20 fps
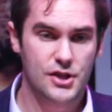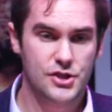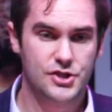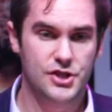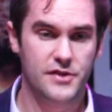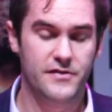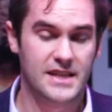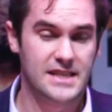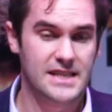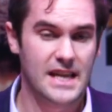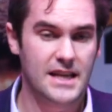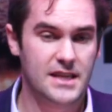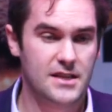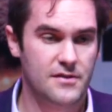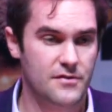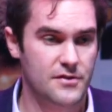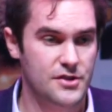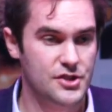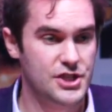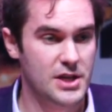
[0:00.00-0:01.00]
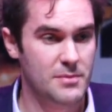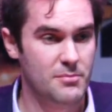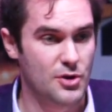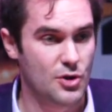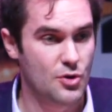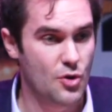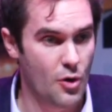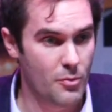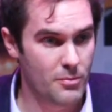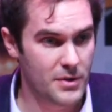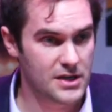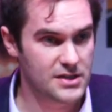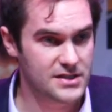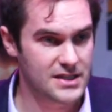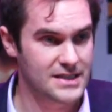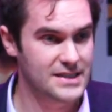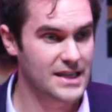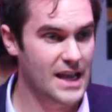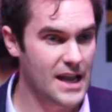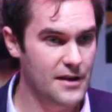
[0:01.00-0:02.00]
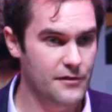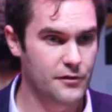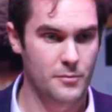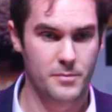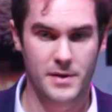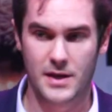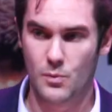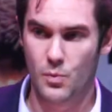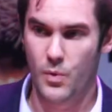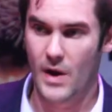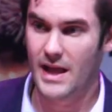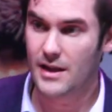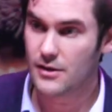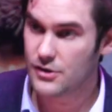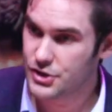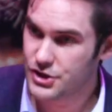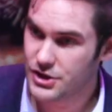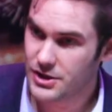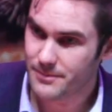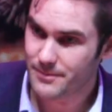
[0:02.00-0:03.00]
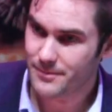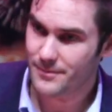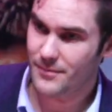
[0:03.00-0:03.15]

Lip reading: chief executive of the Chamber of Commerce attacked for being Welsh